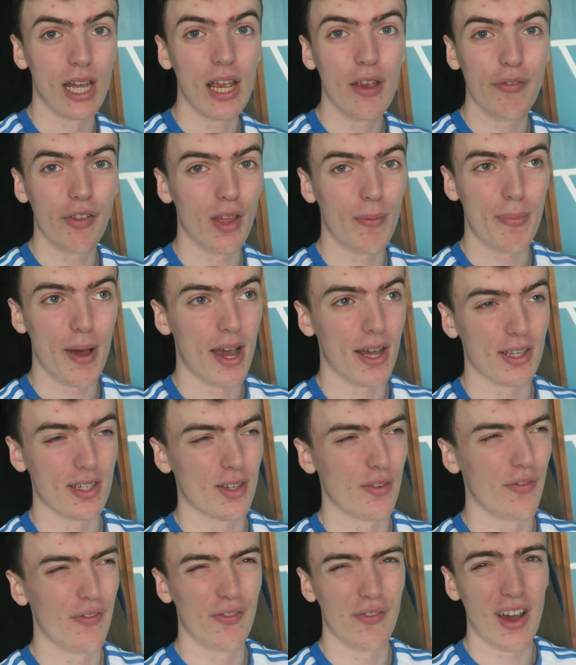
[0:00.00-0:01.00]
day for the
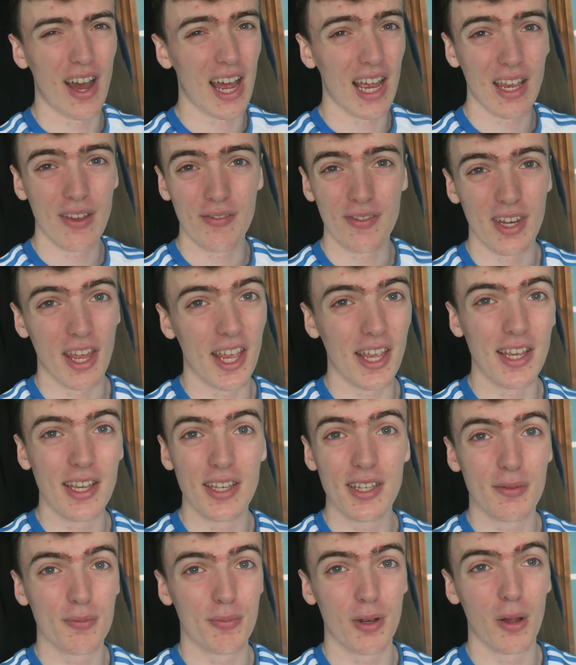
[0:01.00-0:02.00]
past 5
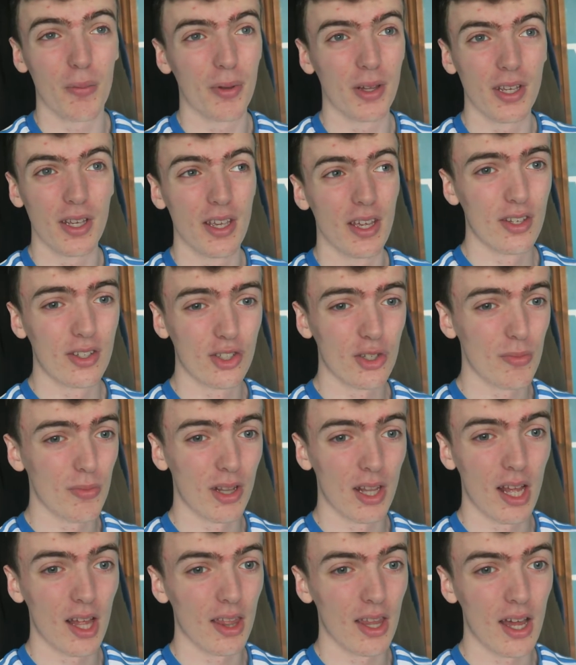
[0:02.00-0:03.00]
days, probably,
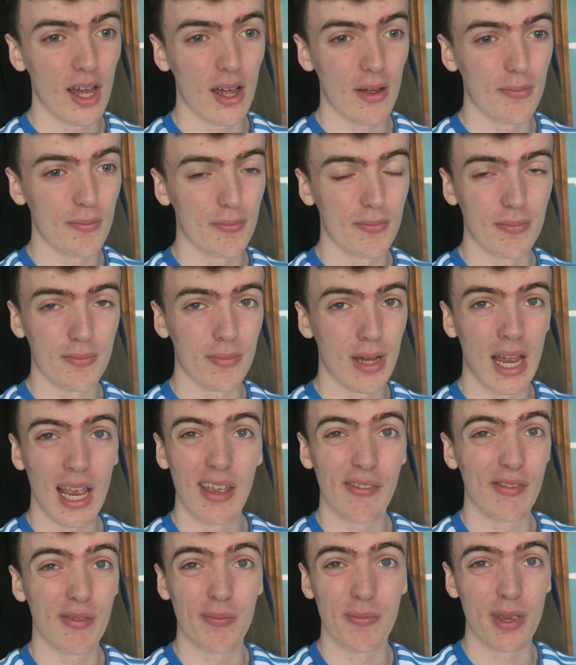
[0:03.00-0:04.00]
something like that.
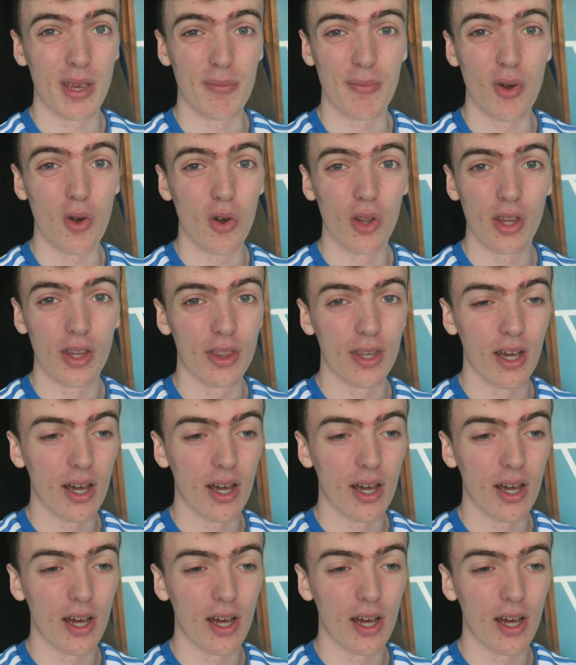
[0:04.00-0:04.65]
Might even be more than